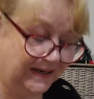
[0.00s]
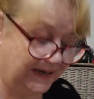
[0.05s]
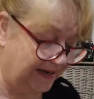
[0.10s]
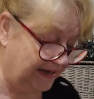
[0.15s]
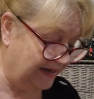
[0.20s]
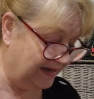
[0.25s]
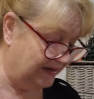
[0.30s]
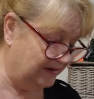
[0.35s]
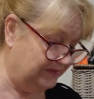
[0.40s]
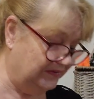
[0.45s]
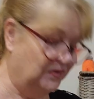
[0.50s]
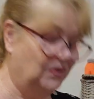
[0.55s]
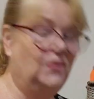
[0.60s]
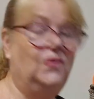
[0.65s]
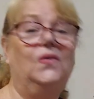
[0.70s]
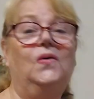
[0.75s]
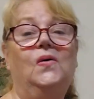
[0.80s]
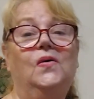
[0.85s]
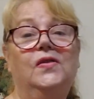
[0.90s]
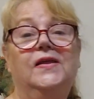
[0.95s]
it out.
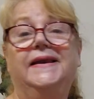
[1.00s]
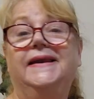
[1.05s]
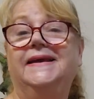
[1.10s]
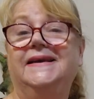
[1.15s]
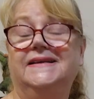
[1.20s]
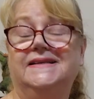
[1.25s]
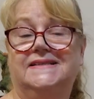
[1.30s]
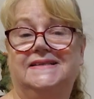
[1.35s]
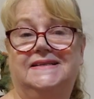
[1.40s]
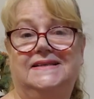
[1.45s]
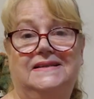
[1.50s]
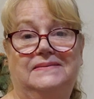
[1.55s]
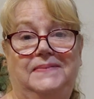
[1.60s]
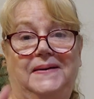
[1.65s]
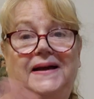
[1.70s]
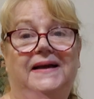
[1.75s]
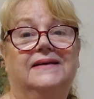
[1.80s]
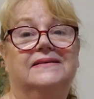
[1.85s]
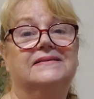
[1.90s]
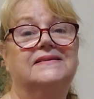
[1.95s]
All the links to the
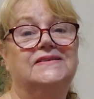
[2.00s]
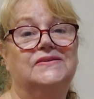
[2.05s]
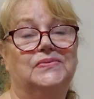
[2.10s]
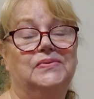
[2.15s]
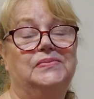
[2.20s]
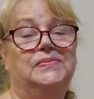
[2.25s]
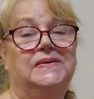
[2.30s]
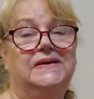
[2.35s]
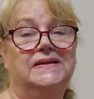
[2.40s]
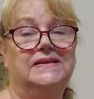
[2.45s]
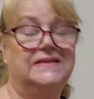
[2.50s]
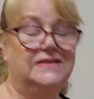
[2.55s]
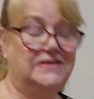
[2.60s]
patterns will be in the